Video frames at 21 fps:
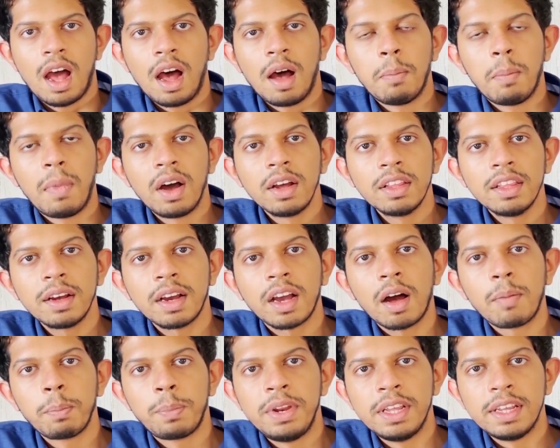Among the
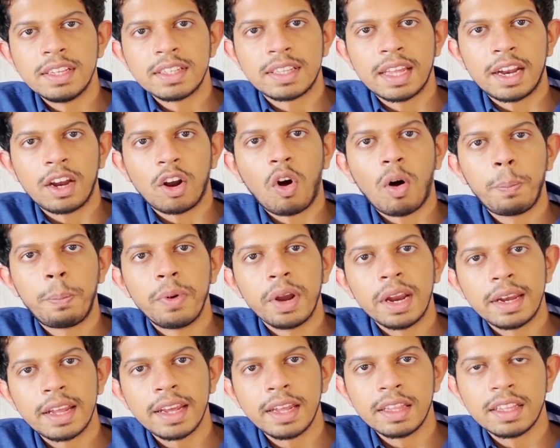companies that are
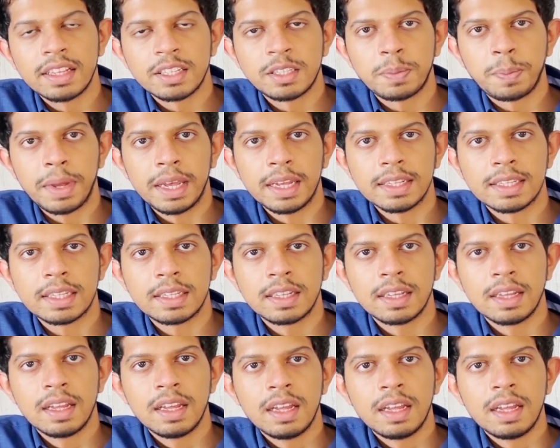operating in this space,